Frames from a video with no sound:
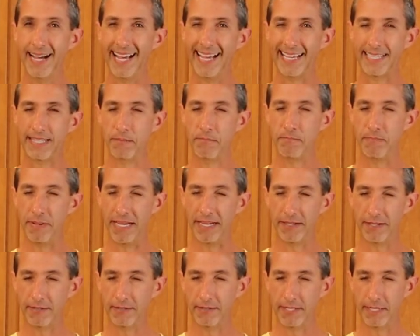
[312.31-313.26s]
I can
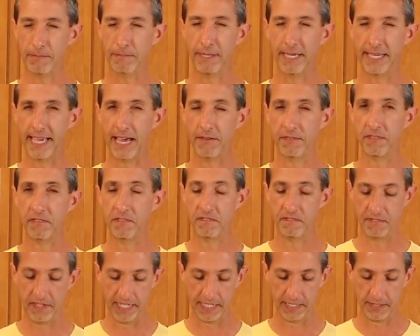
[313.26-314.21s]
barely pick out the
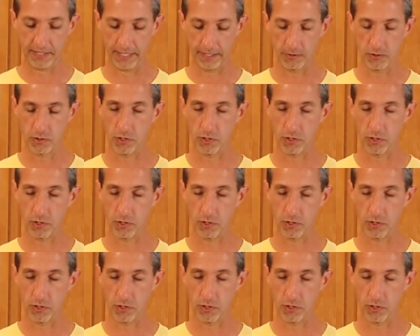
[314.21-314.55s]
fig though,